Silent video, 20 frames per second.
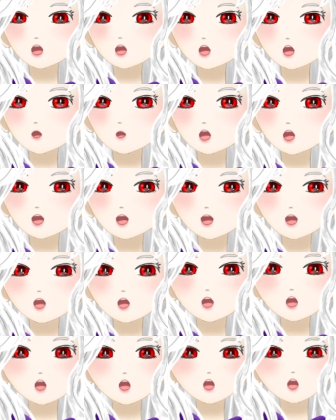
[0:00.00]

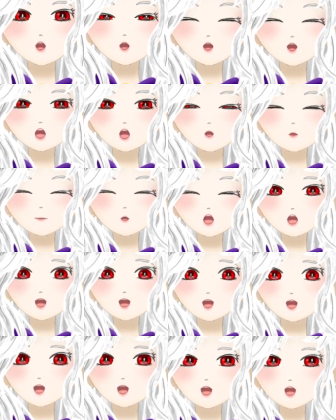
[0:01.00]
If it's a
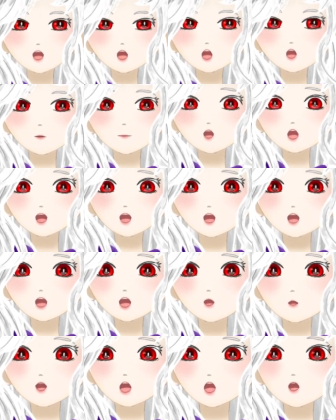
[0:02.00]
bottle of
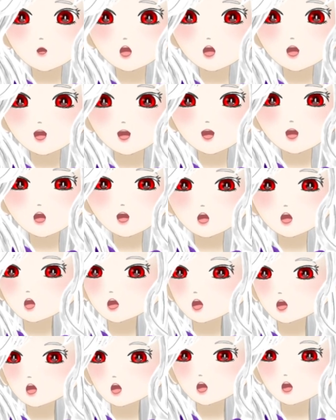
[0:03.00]
soda, I
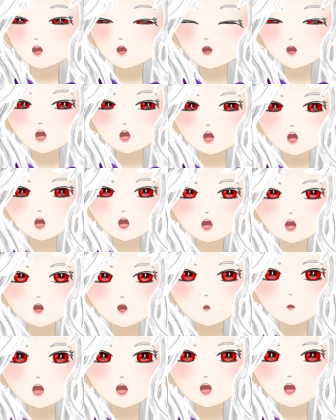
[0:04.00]
struggle to finish that in
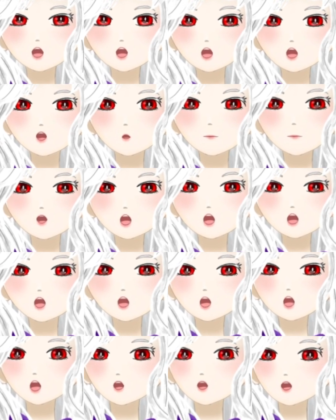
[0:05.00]
one day.
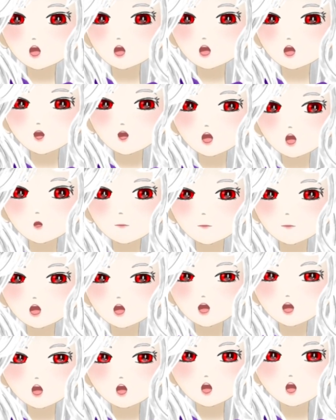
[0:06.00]
I'll split it
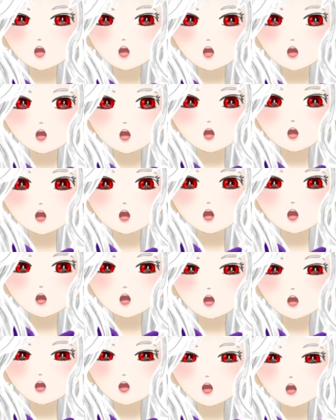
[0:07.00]
across 2 days, and then
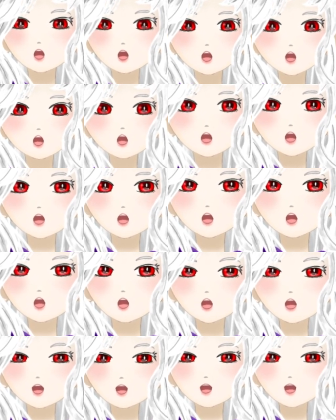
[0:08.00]
it's shitty on the
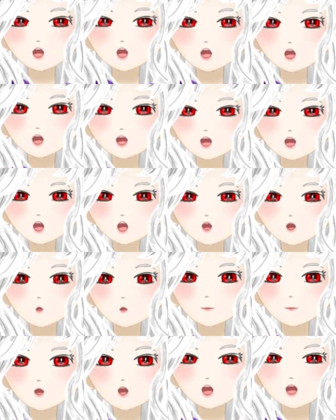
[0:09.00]
second day, because it gets all
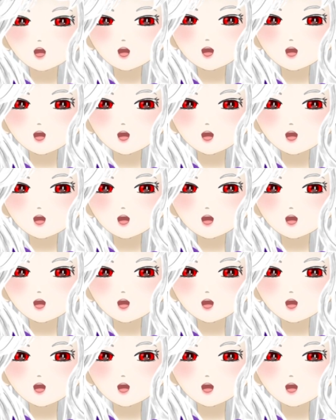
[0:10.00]
flat